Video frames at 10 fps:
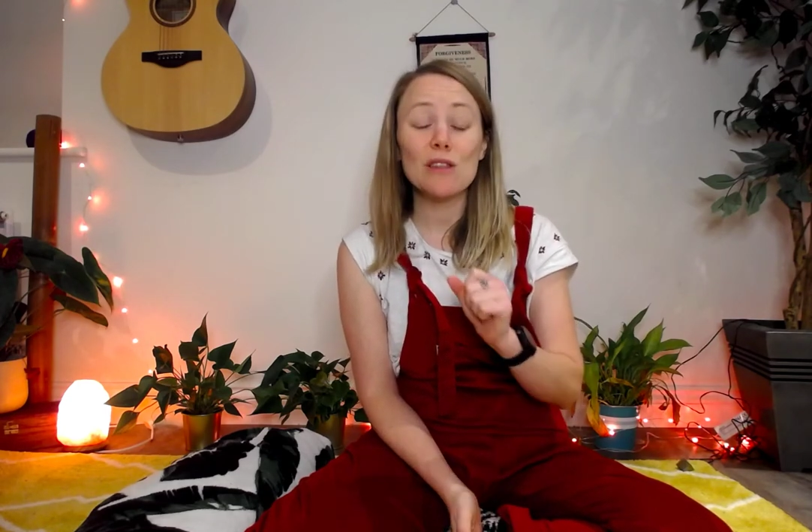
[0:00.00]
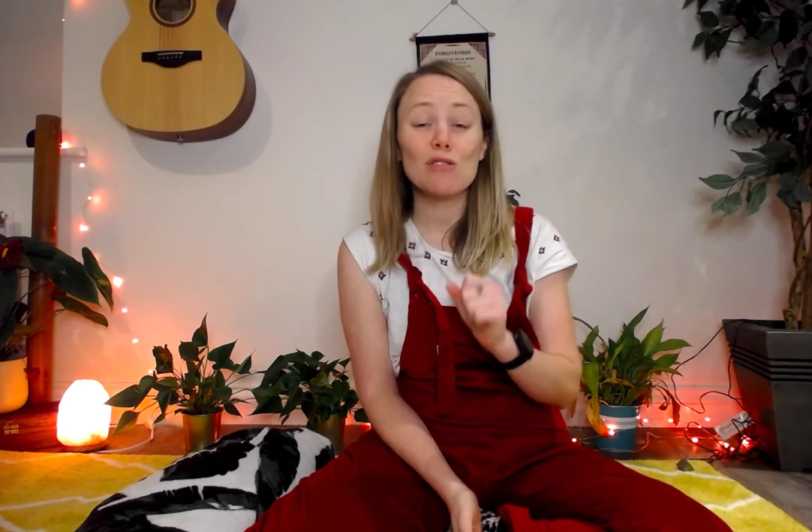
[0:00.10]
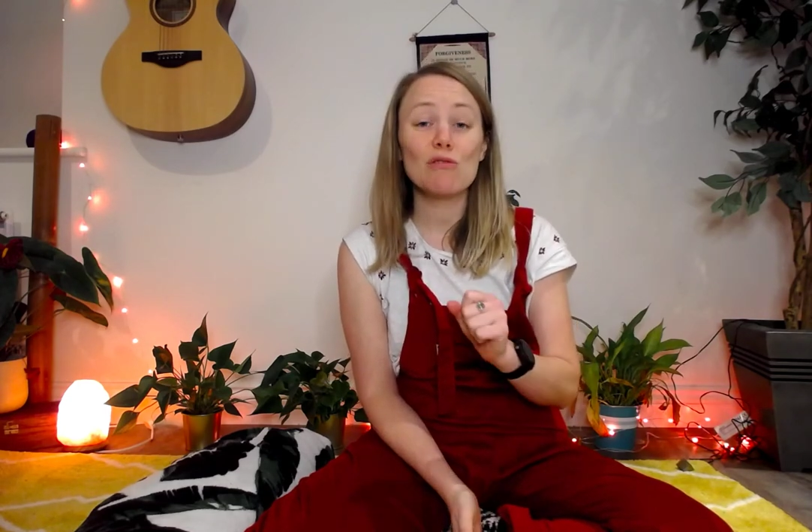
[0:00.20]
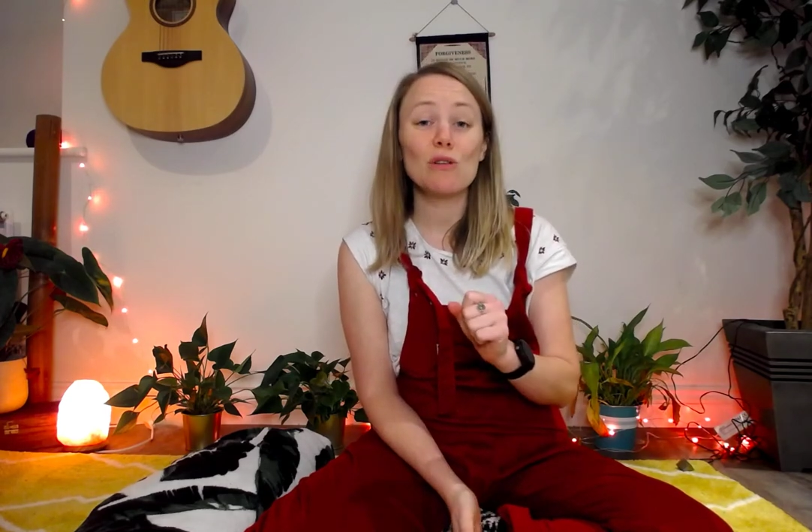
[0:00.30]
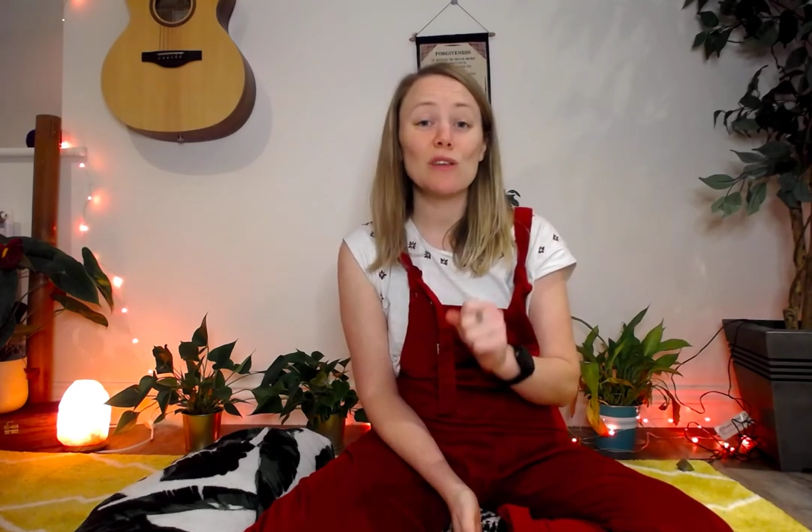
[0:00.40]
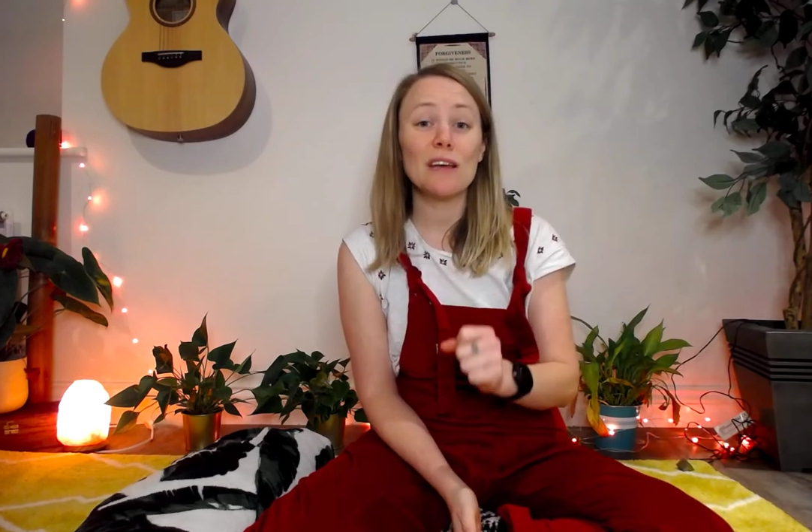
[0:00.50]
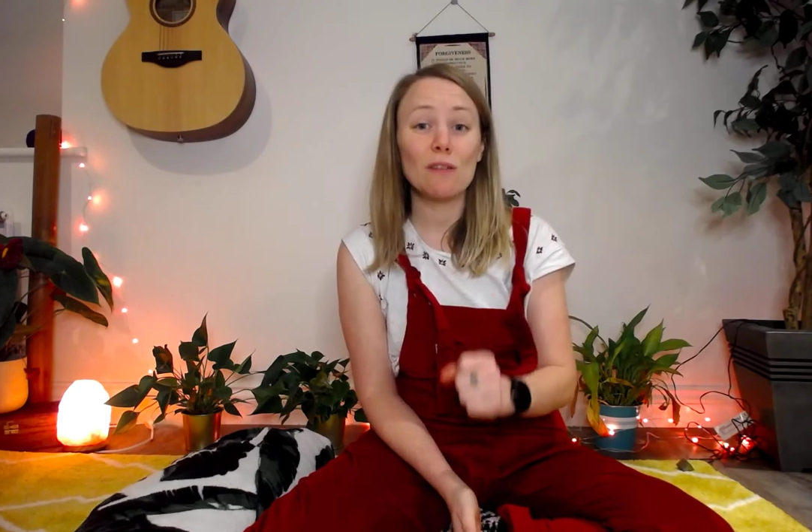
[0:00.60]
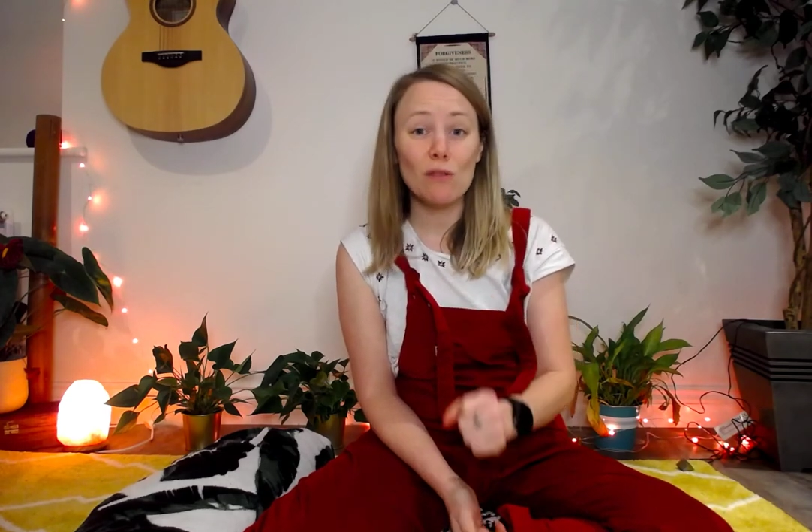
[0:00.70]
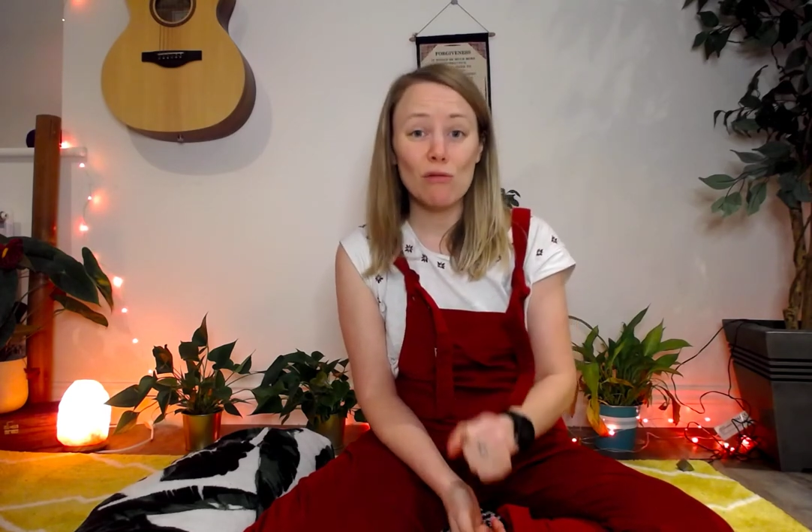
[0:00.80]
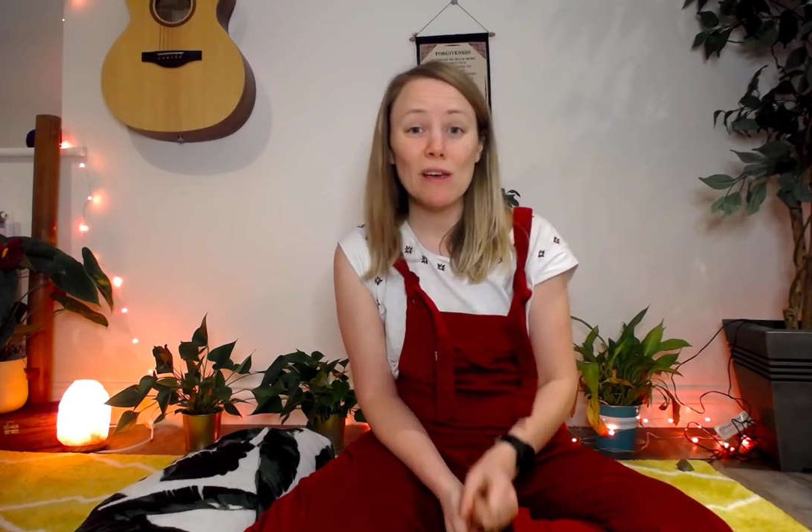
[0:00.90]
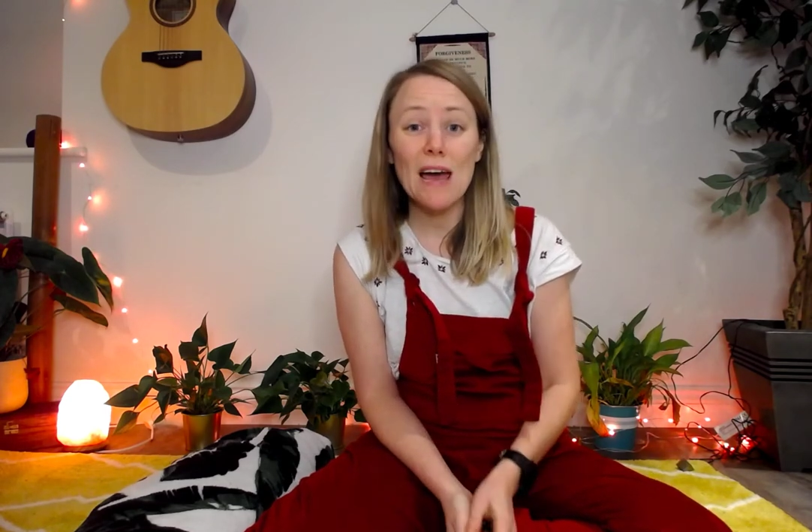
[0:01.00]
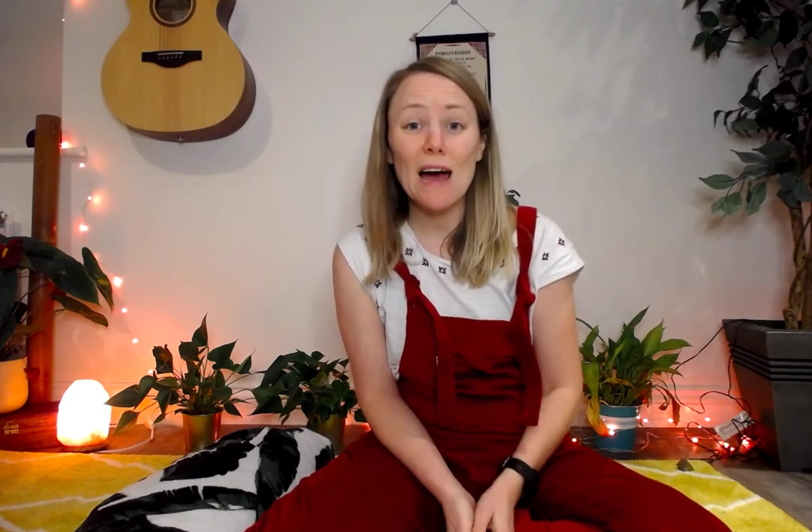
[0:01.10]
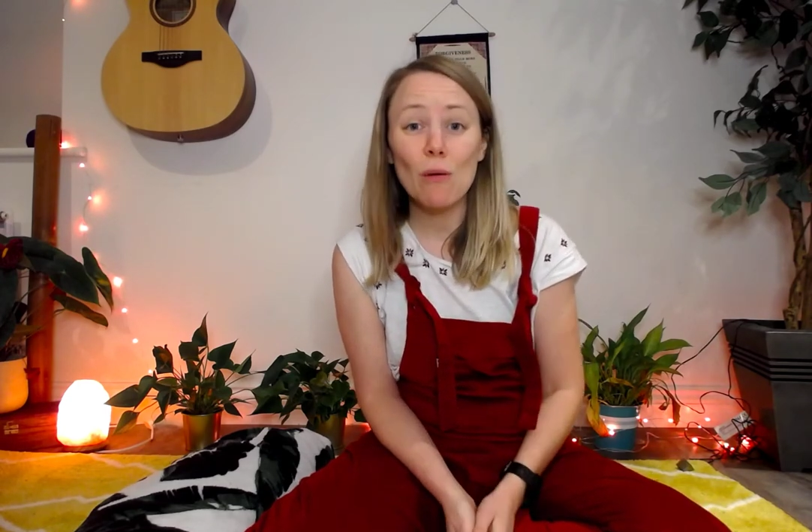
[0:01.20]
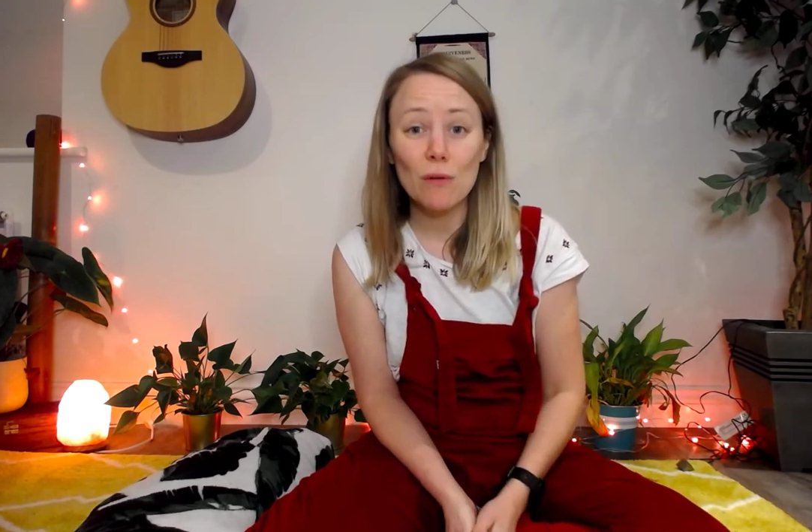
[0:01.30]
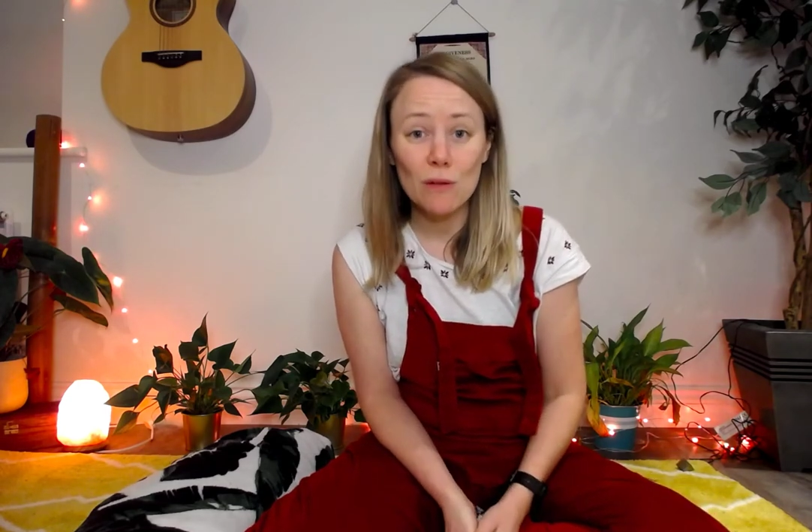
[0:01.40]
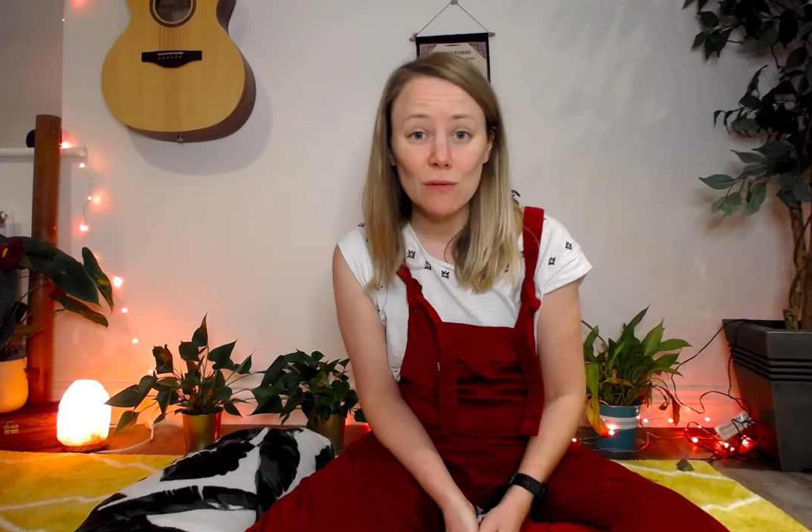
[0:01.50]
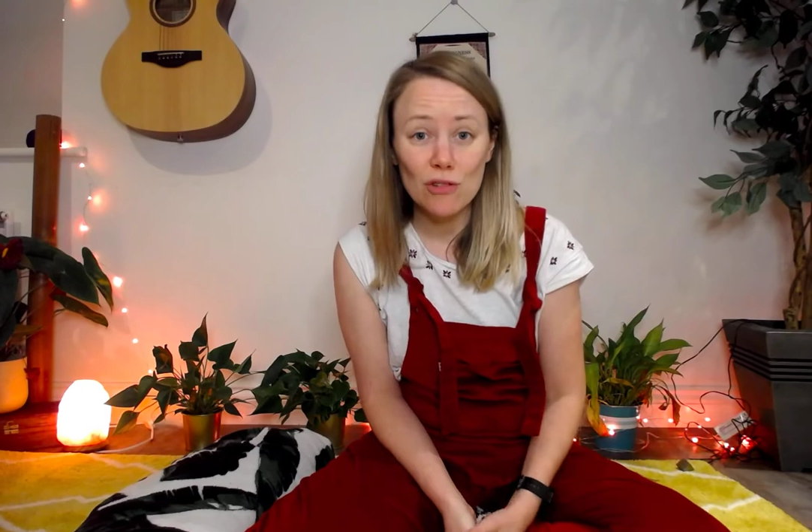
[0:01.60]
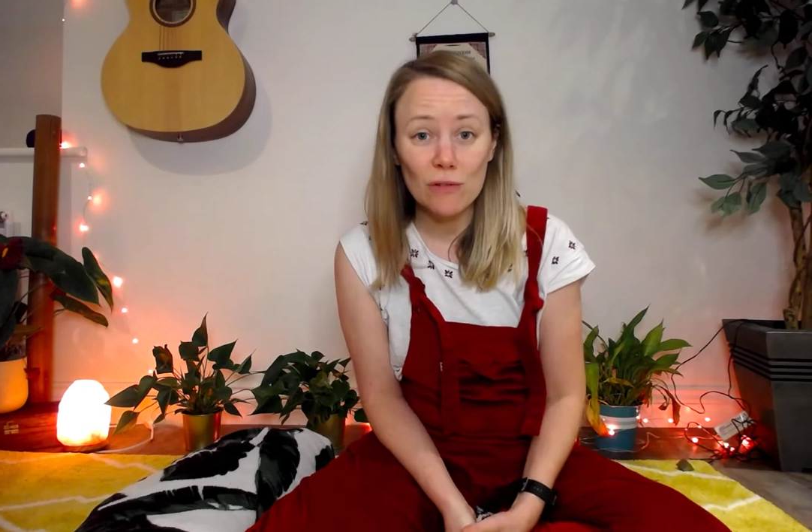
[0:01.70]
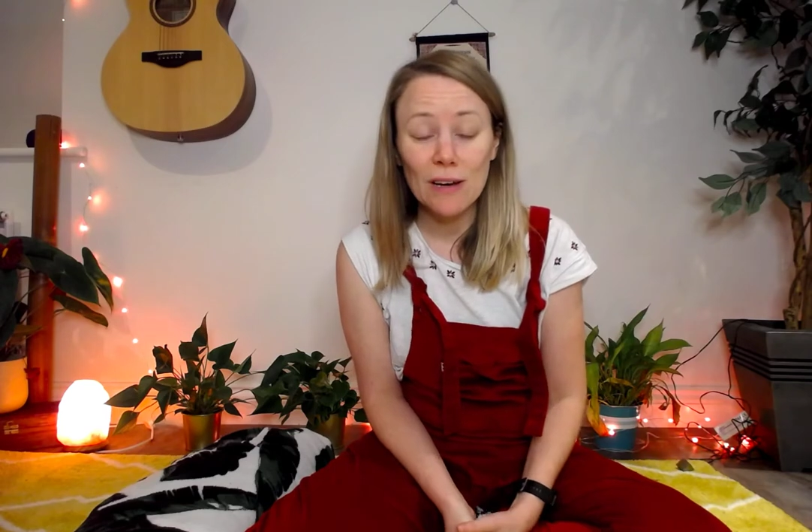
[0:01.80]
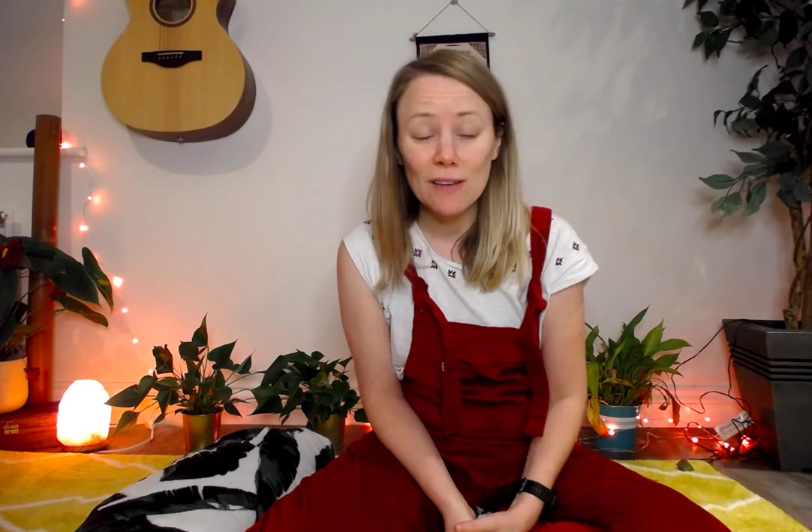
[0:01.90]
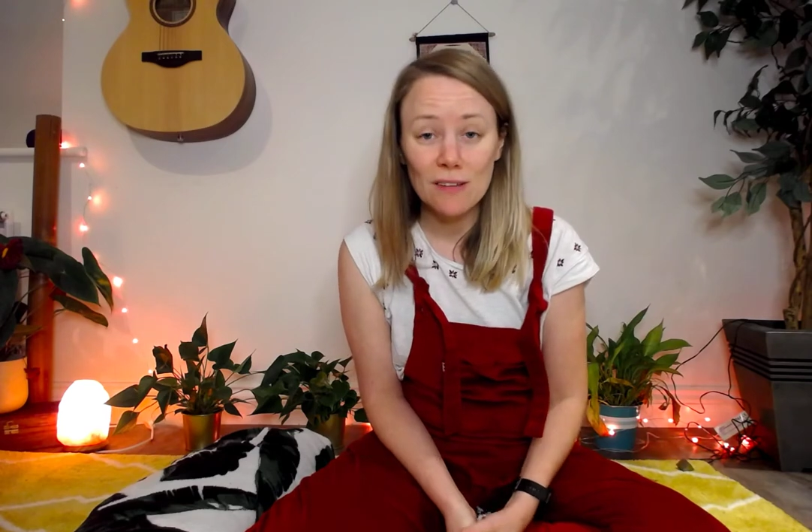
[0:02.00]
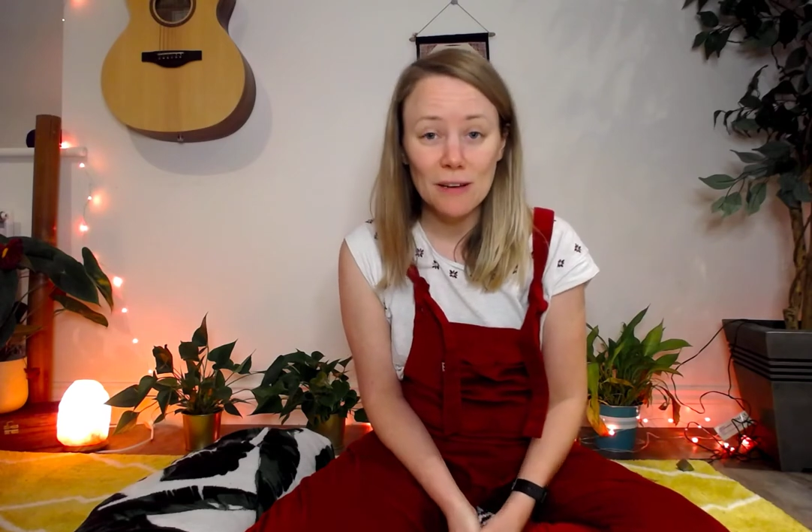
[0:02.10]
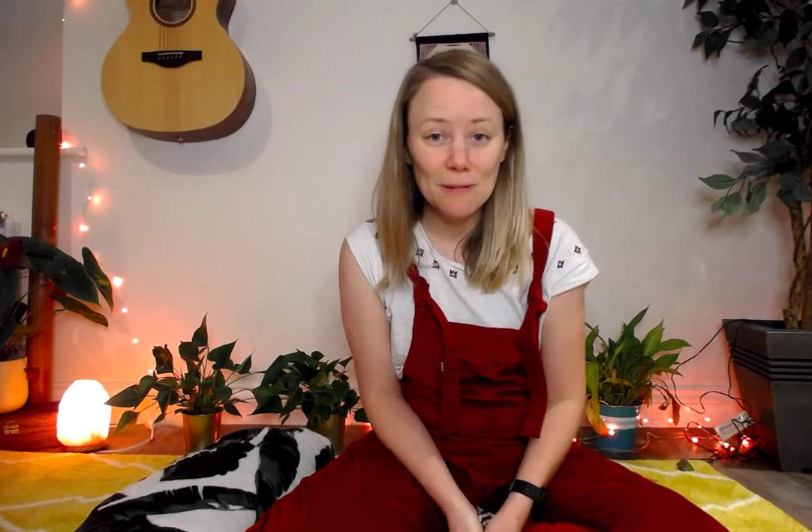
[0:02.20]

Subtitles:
through the next 3 hours of Shavasana.